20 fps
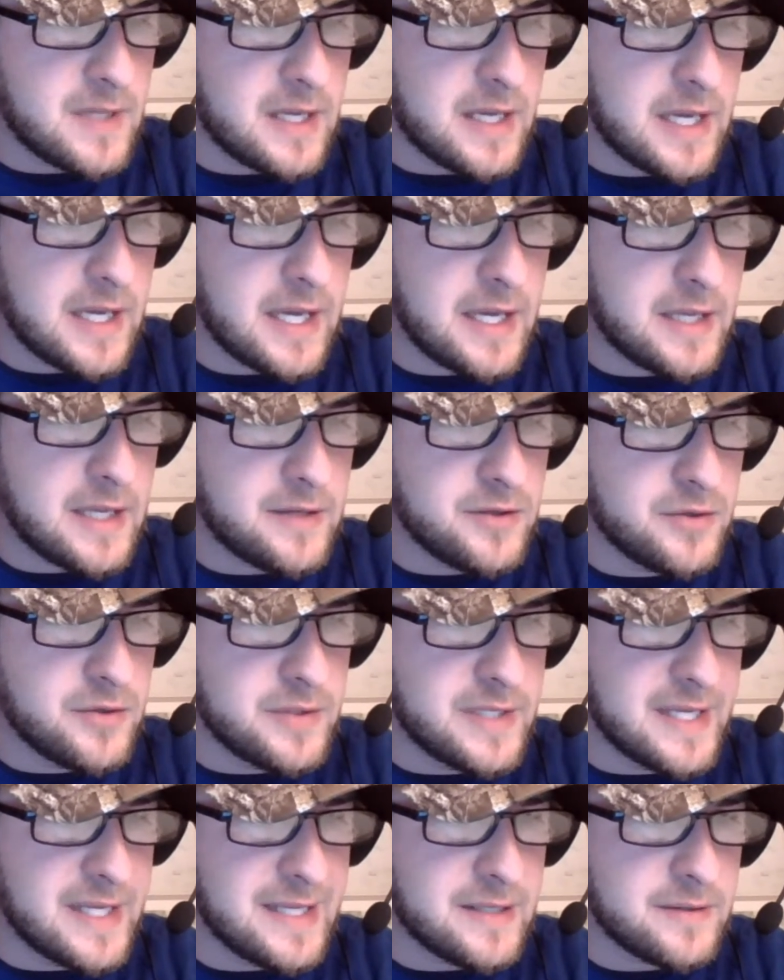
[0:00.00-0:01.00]
and you
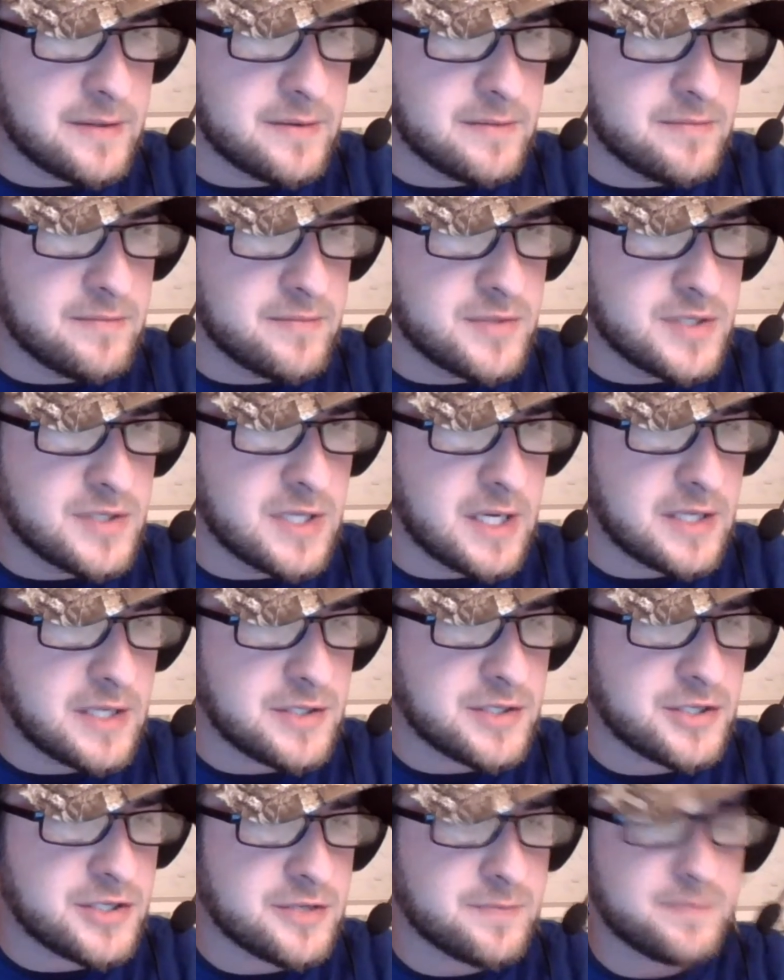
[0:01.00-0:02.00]
didn't
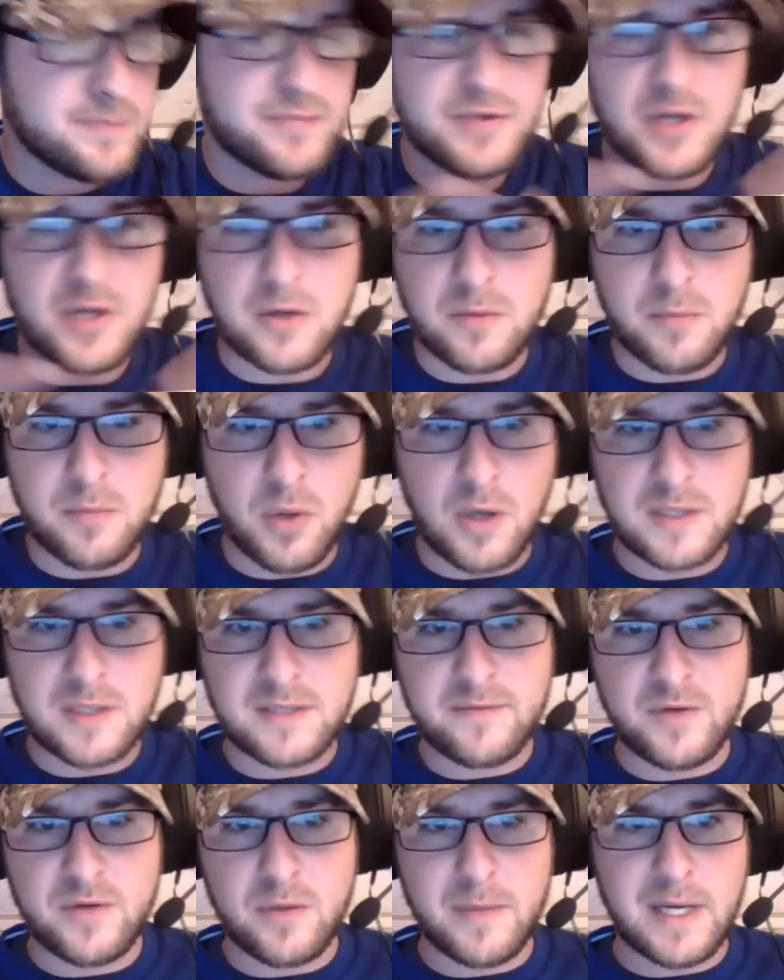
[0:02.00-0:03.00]
touch certain parts
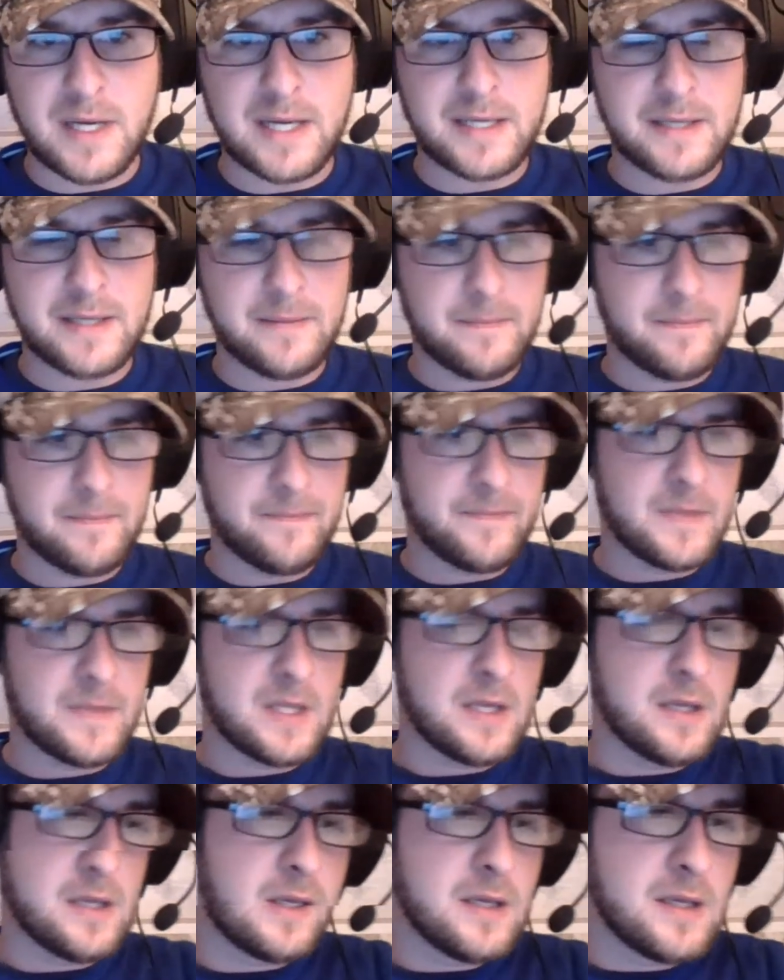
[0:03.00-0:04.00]
of your body,
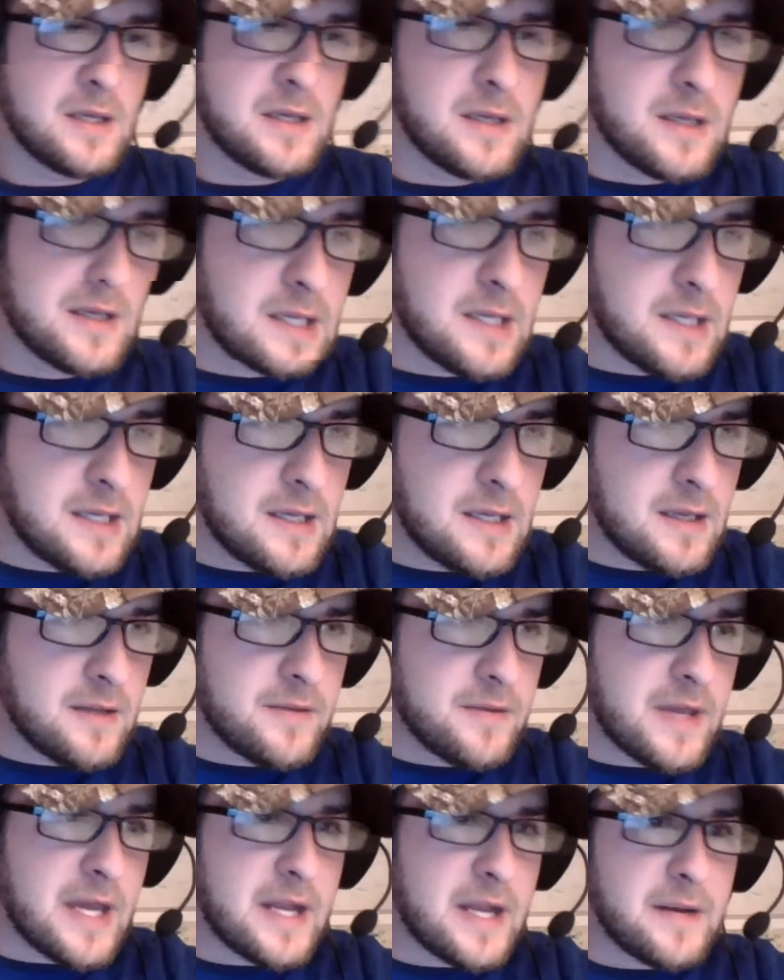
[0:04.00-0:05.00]

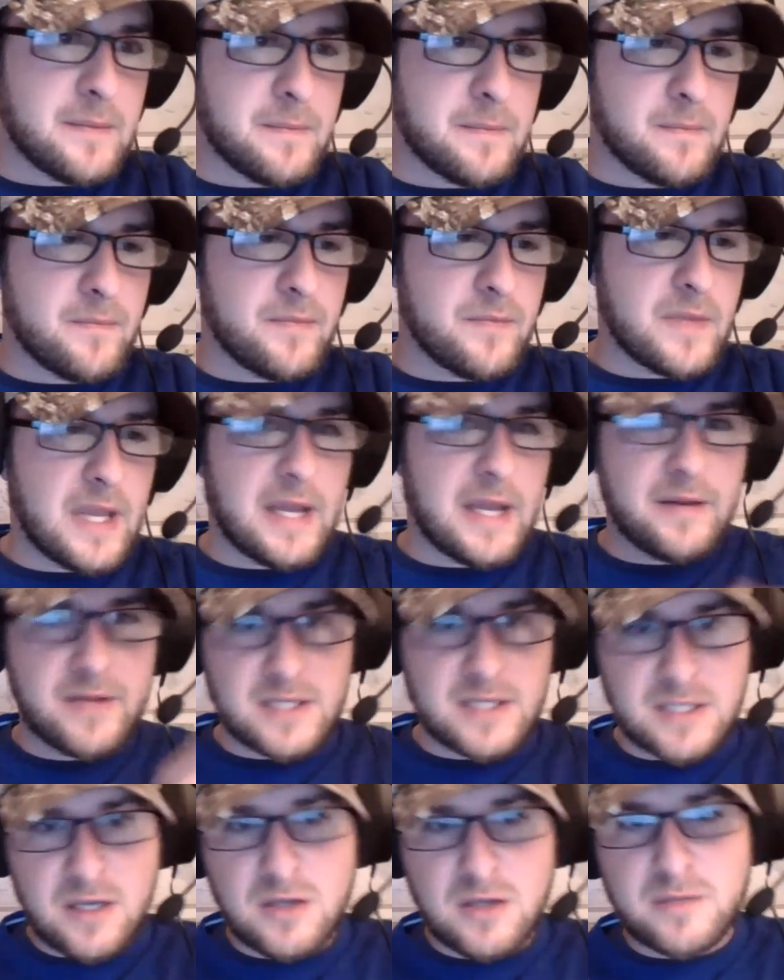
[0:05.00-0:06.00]
and
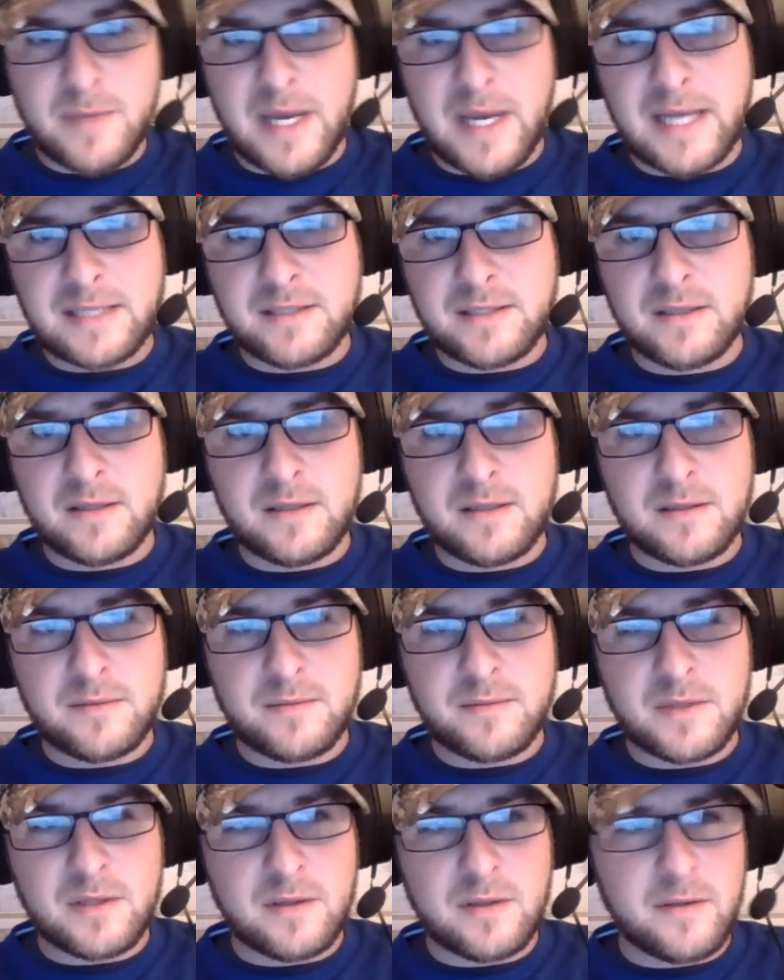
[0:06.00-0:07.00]
this goes back to
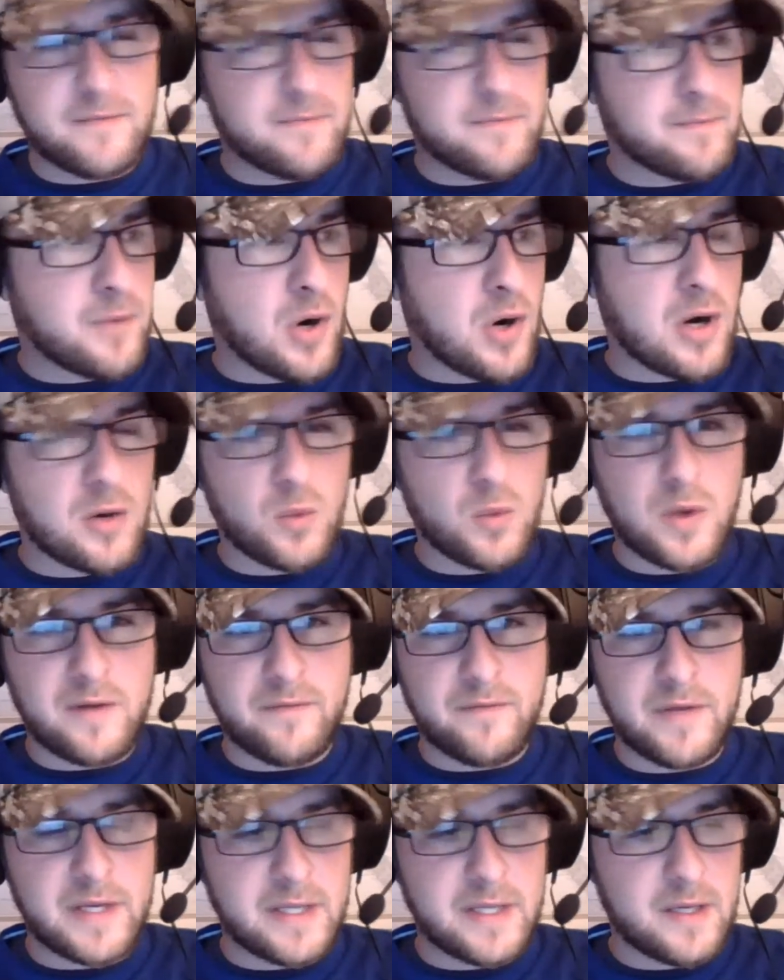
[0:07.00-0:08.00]
the part
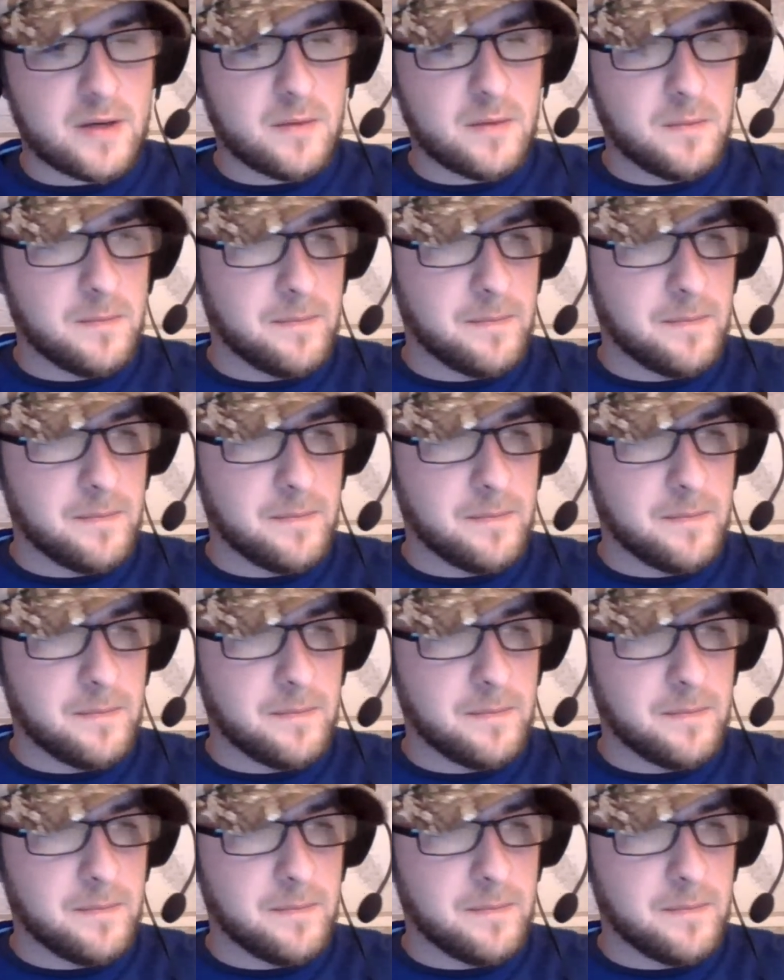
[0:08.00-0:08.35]
1 video,